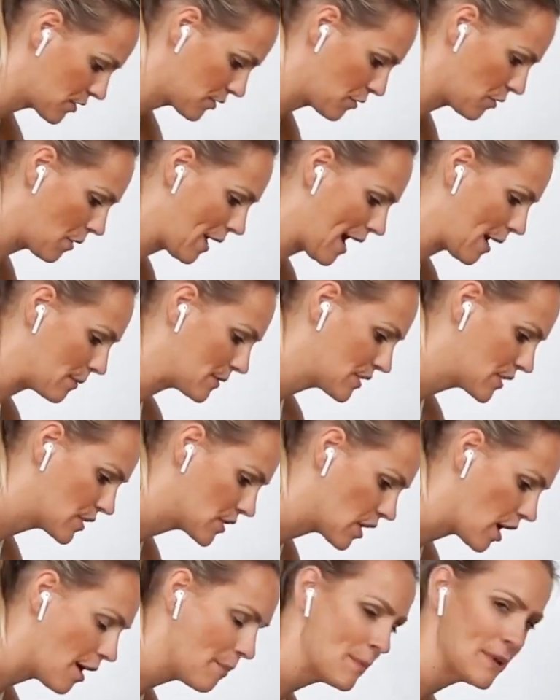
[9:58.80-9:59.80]
to our
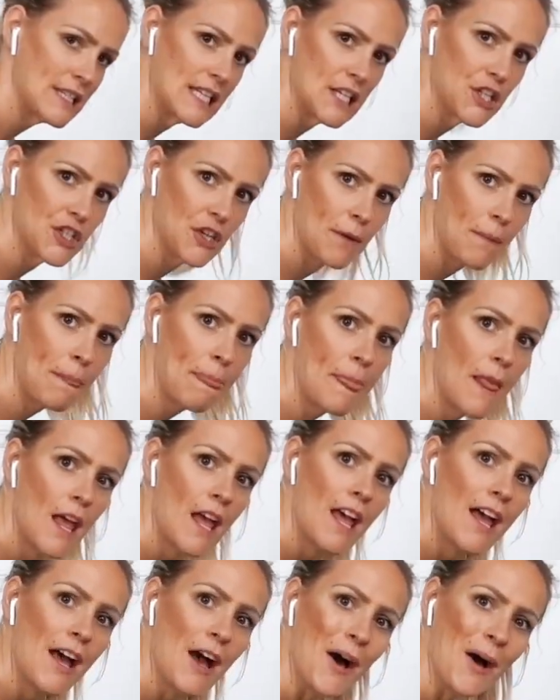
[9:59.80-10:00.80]
start position.
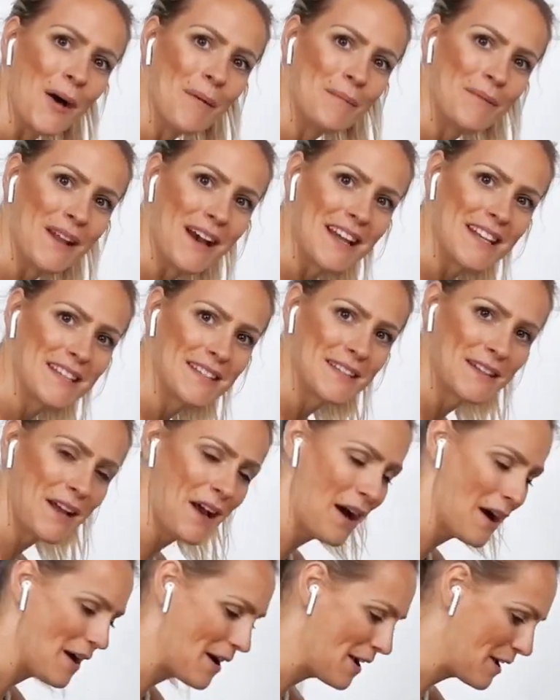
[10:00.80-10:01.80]
Up nice and
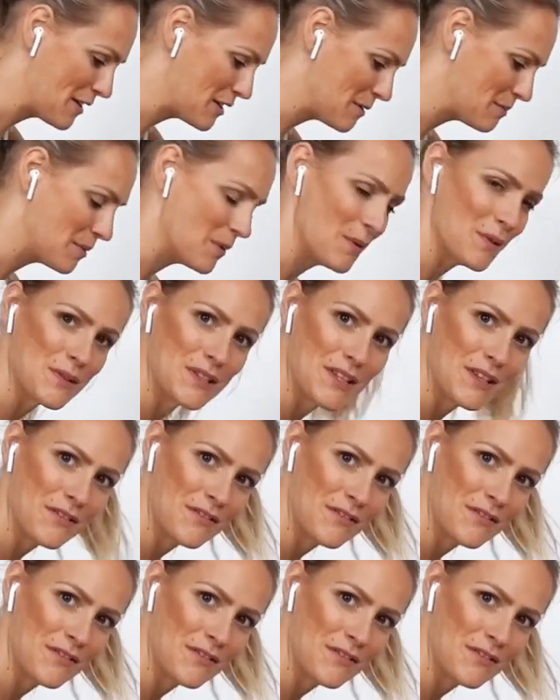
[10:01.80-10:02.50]
high on the balls of the